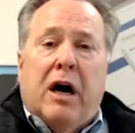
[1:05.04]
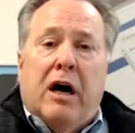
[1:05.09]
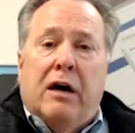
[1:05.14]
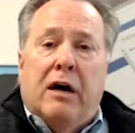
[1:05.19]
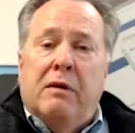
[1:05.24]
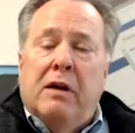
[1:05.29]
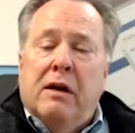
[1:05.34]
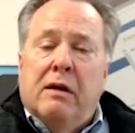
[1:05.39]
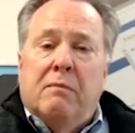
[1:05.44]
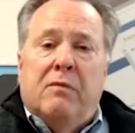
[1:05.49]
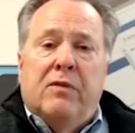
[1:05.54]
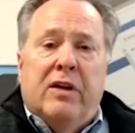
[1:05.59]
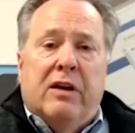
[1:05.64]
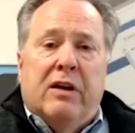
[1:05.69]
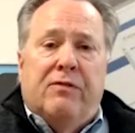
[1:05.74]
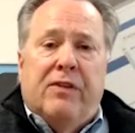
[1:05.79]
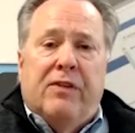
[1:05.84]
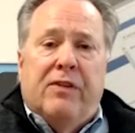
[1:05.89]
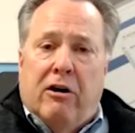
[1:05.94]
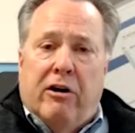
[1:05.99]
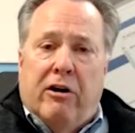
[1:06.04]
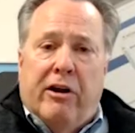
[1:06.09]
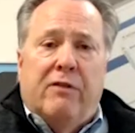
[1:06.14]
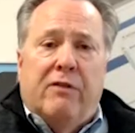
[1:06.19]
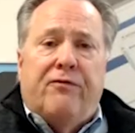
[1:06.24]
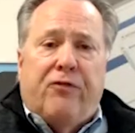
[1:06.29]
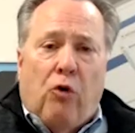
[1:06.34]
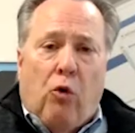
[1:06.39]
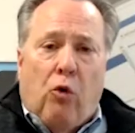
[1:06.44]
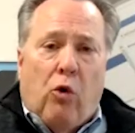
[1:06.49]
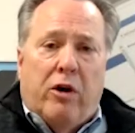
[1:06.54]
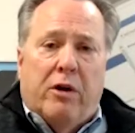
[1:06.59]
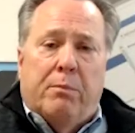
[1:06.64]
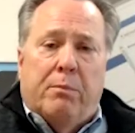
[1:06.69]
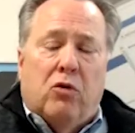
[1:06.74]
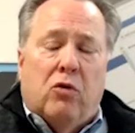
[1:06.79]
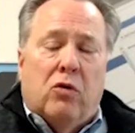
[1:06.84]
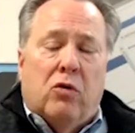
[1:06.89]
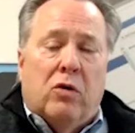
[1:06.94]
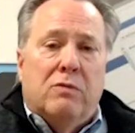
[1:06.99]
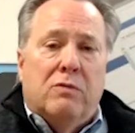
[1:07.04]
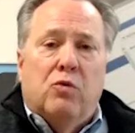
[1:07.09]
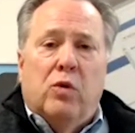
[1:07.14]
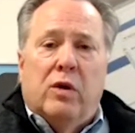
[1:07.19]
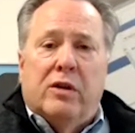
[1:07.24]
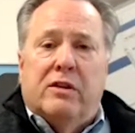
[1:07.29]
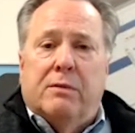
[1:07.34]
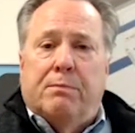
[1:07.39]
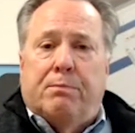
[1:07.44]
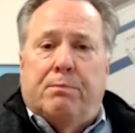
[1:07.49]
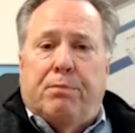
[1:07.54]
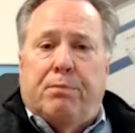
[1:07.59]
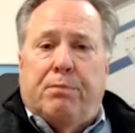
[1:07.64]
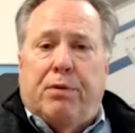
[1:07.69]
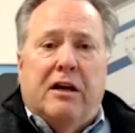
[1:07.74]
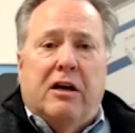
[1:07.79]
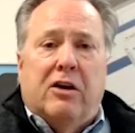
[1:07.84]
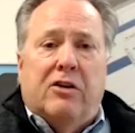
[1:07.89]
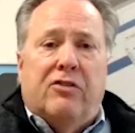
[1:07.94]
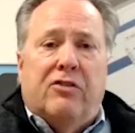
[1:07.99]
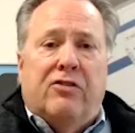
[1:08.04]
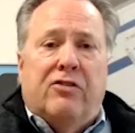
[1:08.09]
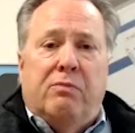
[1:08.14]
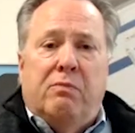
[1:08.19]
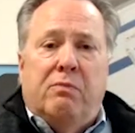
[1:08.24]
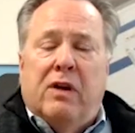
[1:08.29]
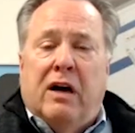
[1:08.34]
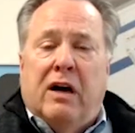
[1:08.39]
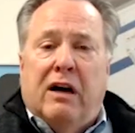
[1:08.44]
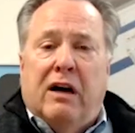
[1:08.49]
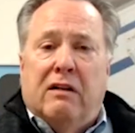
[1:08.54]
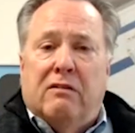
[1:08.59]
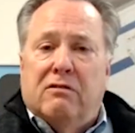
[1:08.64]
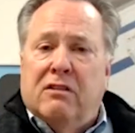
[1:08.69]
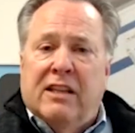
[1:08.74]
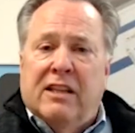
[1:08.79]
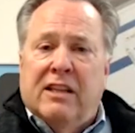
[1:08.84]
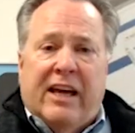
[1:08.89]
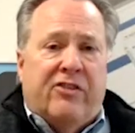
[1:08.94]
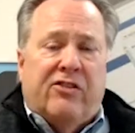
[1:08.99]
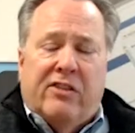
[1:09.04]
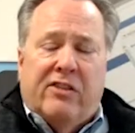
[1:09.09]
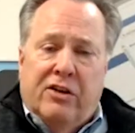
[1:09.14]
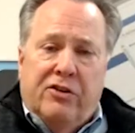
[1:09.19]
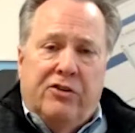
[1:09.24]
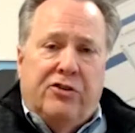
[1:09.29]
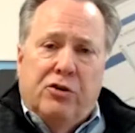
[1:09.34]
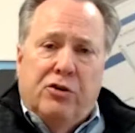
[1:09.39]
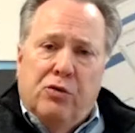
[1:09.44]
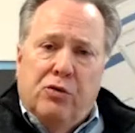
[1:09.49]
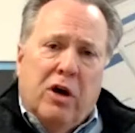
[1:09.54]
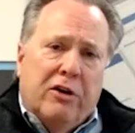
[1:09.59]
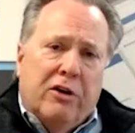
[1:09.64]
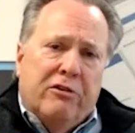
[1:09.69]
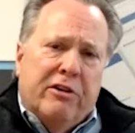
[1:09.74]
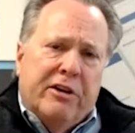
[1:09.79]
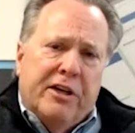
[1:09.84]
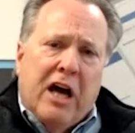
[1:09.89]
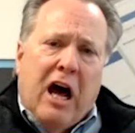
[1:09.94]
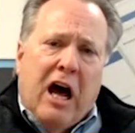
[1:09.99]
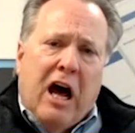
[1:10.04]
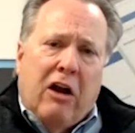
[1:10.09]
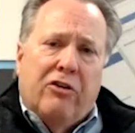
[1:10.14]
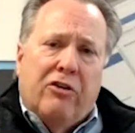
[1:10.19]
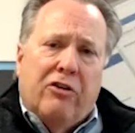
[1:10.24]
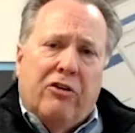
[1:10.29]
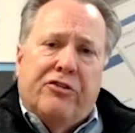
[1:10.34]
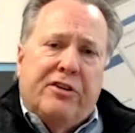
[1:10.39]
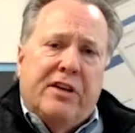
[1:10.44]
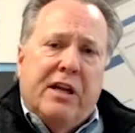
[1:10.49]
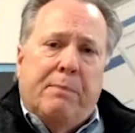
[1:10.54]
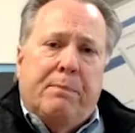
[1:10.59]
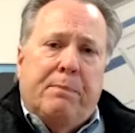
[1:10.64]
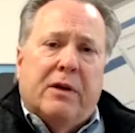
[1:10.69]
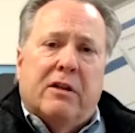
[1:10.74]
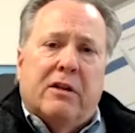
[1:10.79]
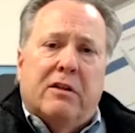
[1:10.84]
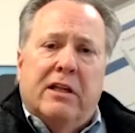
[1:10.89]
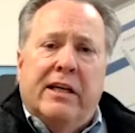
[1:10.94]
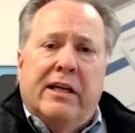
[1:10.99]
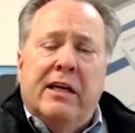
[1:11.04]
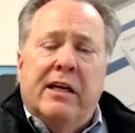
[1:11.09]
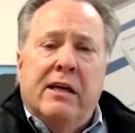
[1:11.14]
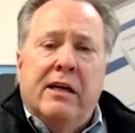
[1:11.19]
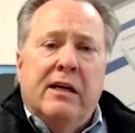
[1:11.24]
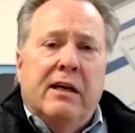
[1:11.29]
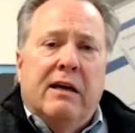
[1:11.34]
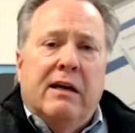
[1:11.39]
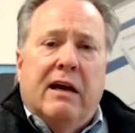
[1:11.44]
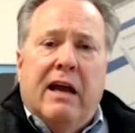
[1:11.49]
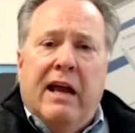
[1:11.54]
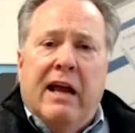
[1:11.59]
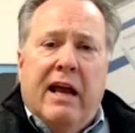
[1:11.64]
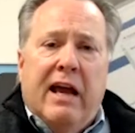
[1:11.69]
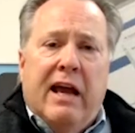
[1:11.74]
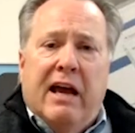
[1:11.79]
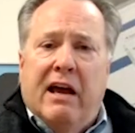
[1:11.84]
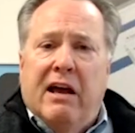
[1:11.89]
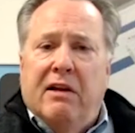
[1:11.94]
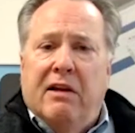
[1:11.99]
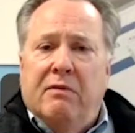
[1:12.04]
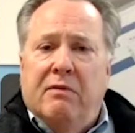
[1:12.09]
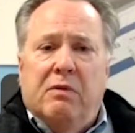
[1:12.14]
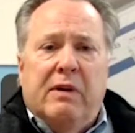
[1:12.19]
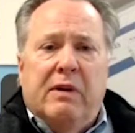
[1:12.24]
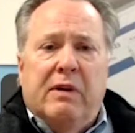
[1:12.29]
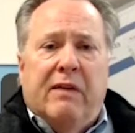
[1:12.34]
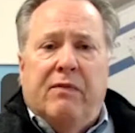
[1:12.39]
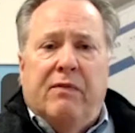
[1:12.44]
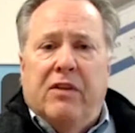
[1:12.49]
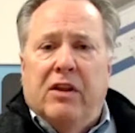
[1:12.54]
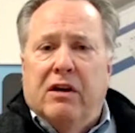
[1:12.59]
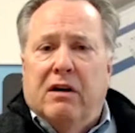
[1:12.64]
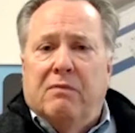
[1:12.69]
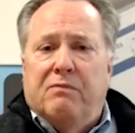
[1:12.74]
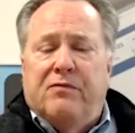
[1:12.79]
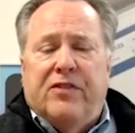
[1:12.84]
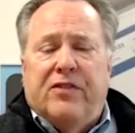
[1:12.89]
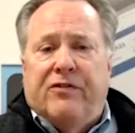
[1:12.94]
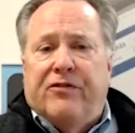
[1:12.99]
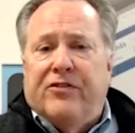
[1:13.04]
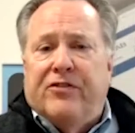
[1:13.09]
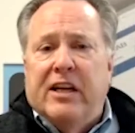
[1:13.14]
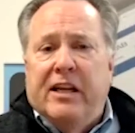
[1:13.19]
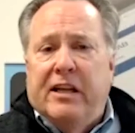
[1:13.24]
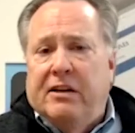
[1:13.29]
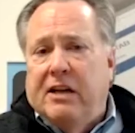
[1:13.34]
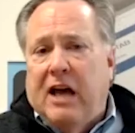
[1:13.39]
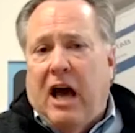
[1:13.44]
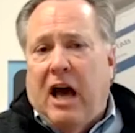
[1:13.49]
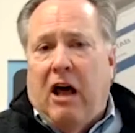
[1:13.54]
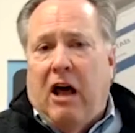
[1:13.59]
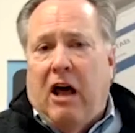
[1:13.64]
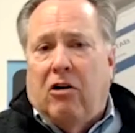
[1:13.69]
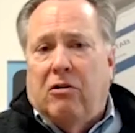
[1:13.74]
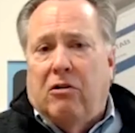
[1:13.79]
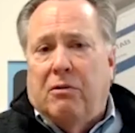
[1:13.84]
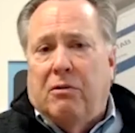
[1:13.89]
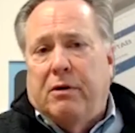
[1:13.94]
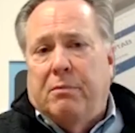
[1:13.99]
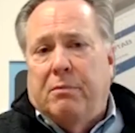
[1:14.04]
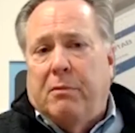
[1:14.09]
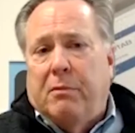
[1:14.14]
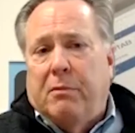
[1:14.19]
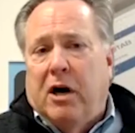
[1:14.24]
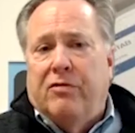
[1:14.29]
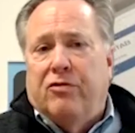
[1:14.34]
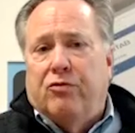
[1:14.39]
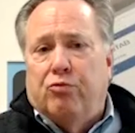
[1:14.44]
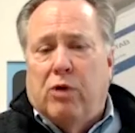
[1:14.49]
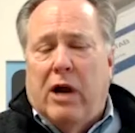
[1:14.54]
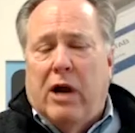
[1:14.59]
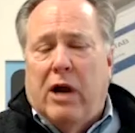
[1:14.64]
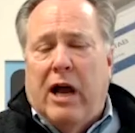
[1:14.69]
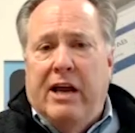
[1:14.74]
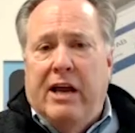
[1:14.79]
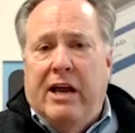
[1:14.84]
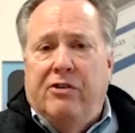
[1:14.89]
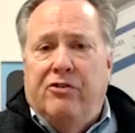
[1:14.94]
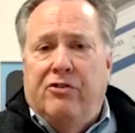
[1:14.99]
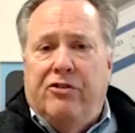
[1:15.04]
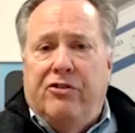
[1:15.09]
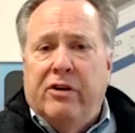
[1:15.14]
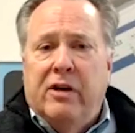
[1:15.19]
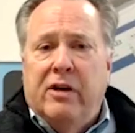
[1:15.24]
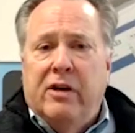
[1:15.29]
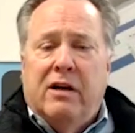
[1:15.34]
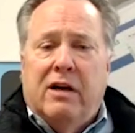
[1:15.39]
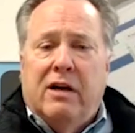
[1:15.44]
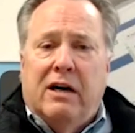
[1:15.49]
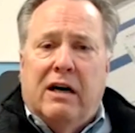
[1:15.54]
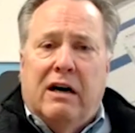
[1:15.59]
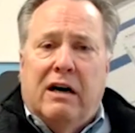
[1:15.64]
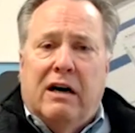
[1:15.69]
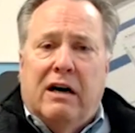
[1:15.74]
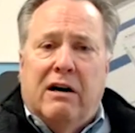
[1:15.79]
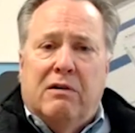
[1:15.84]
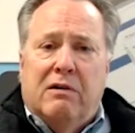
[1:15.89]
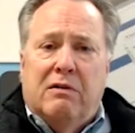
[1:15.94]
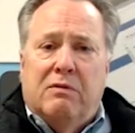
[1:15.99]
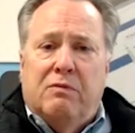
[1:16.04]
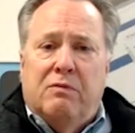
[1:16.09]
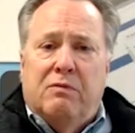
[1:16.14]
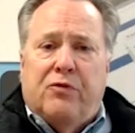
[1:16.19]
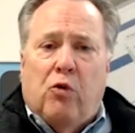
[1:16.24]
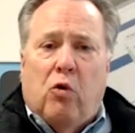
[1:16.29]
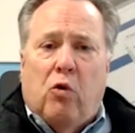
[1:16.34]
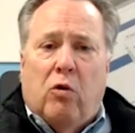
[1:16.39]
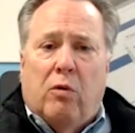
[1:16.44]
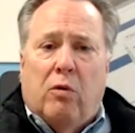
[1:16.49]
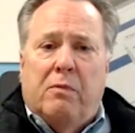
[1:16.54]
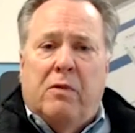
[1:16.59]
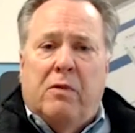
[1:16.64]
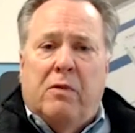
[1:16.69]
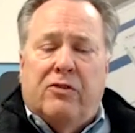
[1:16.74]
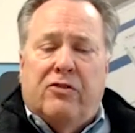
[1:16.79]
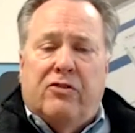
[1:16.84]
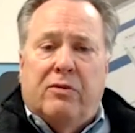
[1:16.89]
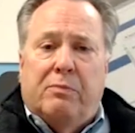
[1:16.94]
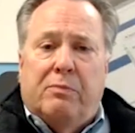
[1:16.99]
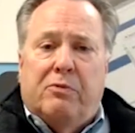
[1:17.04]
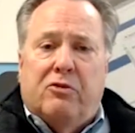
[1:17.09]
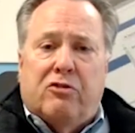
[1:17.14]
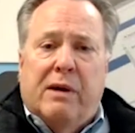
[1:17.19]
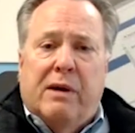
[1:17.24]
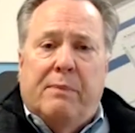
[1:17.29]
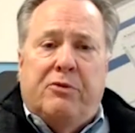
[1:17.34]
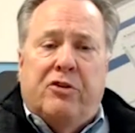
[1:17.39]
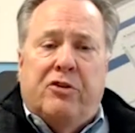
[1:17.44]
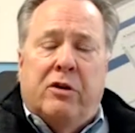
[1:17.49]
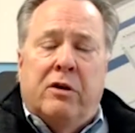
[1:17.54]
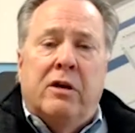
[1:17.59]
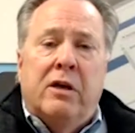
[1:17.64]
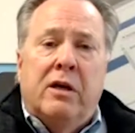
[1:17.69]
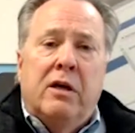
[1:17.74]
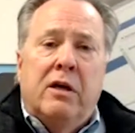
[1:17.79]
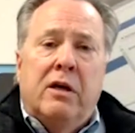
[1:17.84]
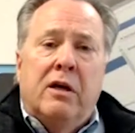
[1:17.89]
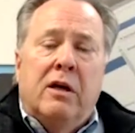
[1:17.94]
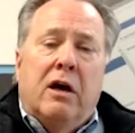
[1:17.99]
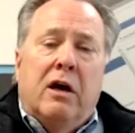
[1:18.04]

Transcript: but they're very affordable with the products, less than $200 typically, and in the $15 per month range for a subscription,